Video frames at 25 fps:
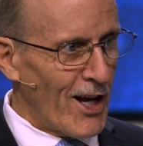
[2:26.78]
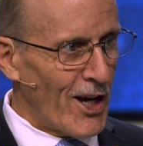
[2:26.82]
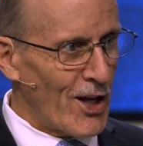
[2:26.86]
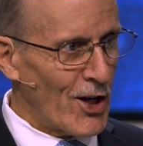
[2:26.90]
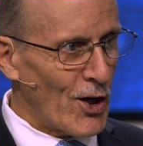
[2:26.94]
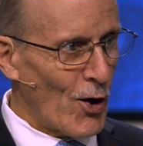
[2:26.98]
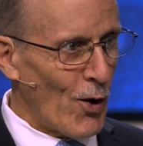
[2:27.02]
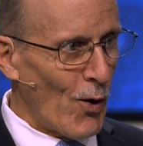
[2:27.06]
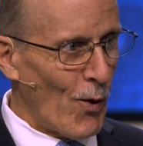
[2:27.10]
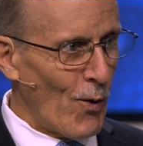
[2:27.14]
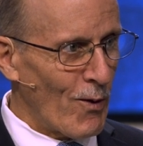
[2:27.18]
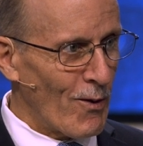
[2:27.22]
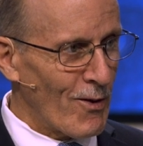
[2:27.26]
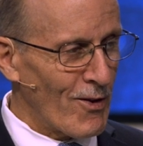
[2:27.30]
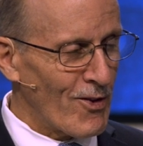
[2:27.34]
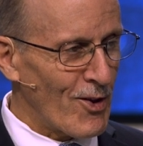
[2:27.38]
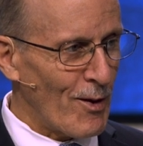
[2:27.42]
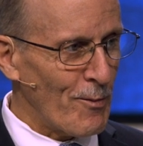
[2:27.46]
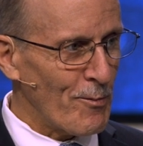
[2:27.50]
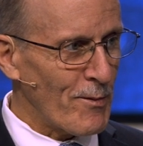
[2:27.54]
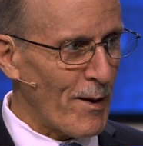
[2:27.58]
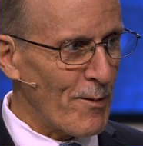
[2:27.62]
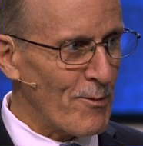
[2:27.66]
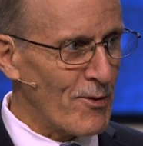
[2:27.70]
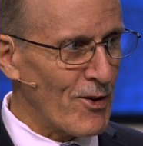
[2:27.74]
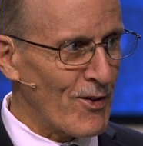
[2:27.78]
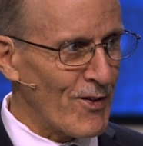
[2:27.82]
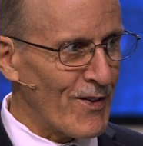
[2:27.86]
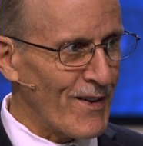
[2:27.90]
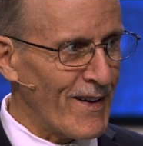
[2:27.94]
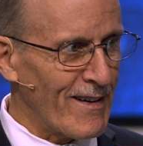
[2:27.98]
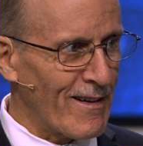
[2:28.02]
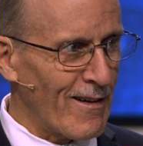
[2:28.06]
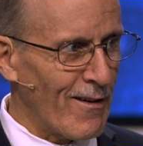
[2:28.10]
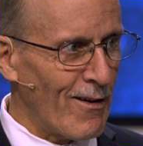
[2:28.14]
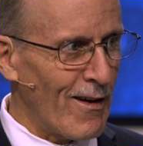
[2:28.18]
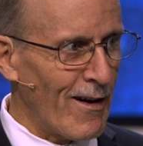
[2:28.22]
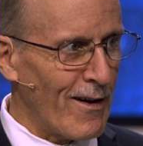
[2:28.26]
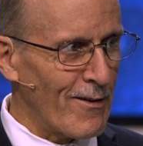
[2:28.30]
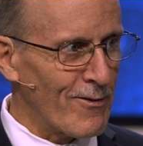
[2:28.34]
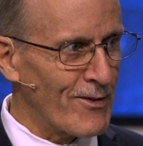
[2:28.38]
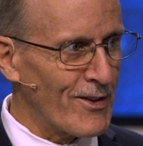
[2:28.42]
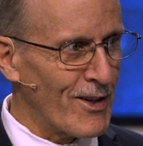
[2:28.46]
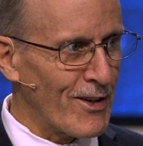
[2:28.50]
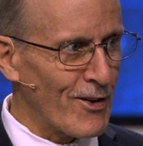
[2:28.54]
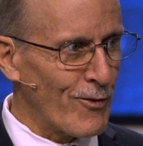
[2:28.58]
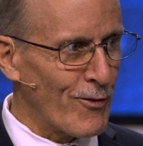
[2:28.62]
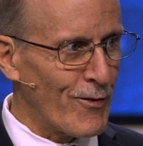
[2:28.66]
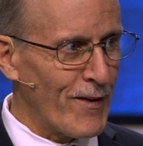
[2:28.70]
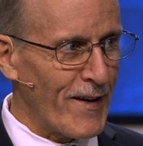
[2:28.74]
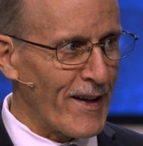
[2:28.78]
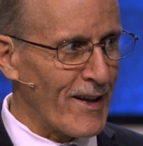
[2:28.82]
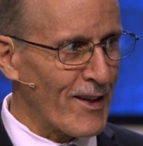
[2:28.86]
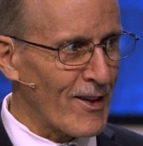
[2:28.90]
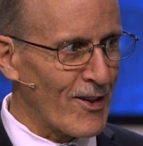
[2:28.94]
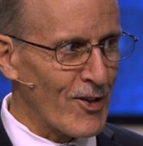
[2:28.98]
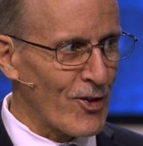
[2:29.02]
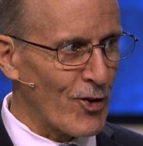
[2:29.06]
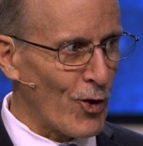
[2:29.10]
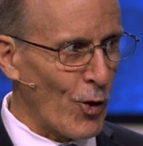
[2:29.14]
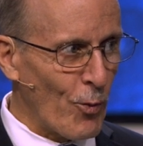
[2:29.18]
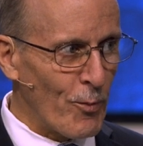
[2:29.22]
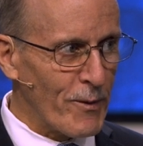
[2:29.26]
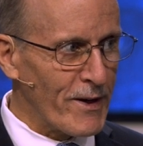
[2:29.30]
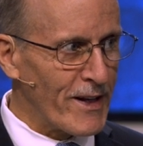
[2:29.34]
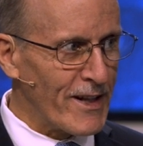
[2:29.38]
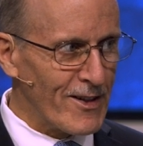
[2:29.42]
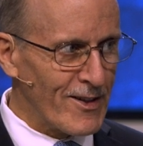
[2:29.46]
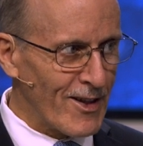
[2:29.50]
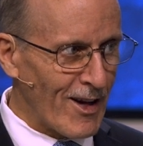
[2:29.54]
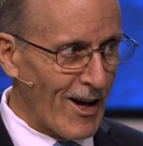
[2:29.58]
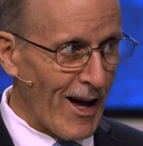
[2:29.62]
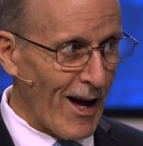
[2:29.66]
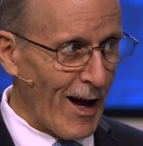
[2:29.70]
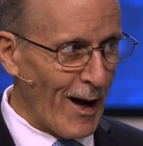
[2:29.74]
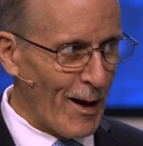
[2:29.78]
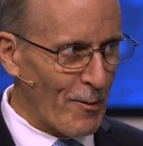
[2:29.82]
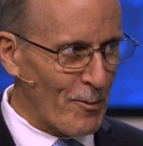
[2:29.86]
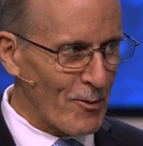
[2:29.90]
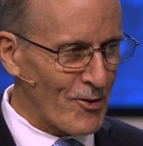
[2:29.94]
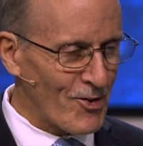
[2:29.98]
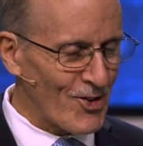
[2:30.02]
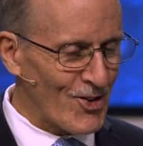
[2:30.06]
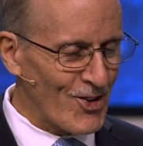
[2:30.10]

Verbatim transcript: You know, sometimes you think, oh, I've just failed so many times.